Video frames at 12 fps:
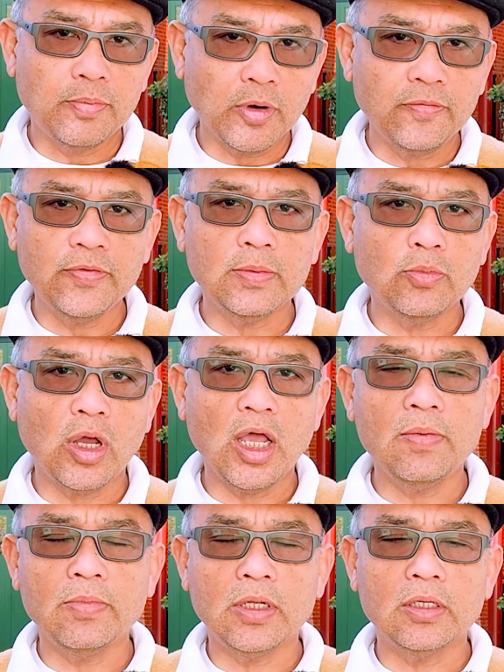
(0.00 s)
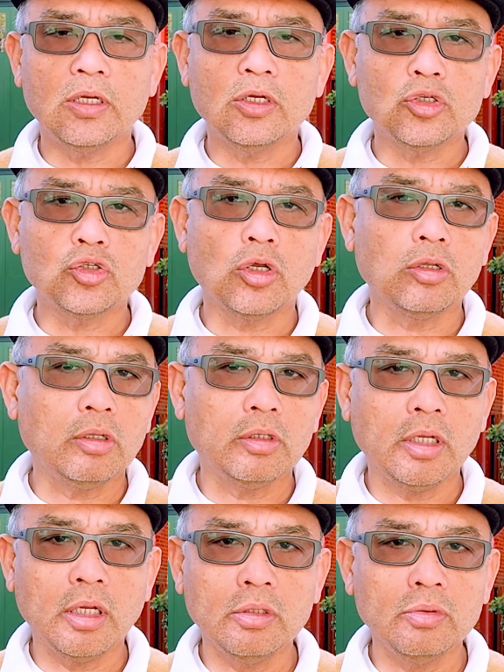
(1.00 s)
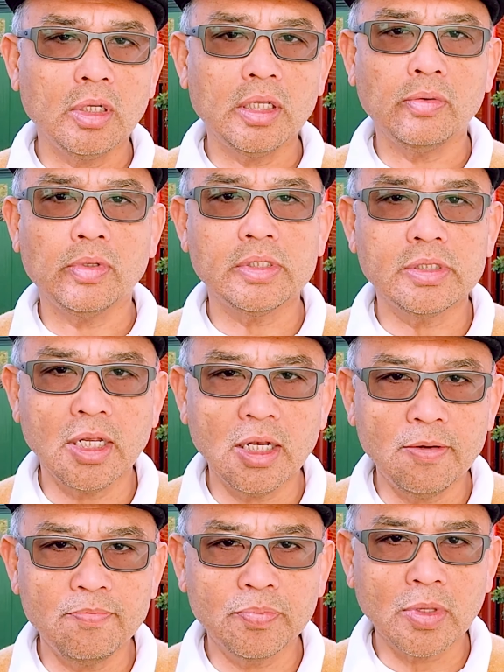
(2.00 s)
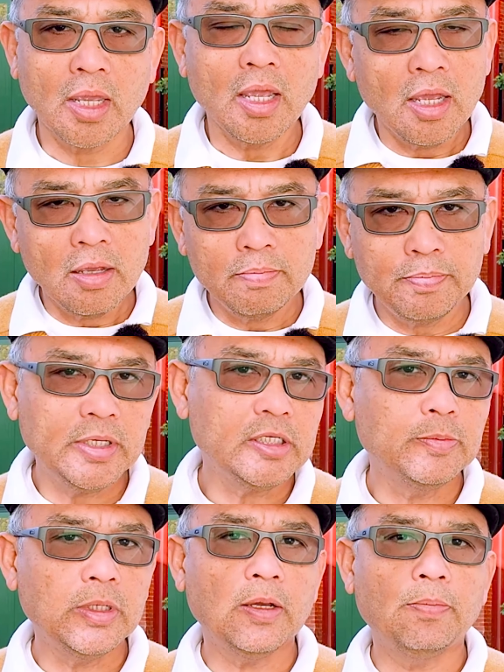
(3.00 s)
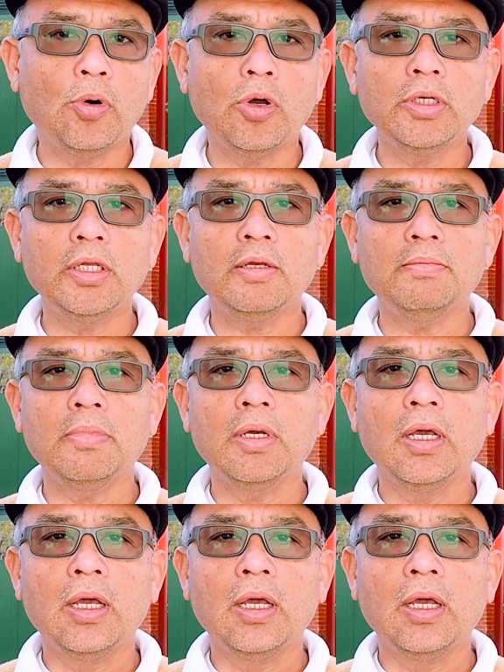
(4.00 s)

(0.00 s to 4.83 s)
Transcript: Prophet Muhammad sallallahu alaihi wasallam, peace be upon him,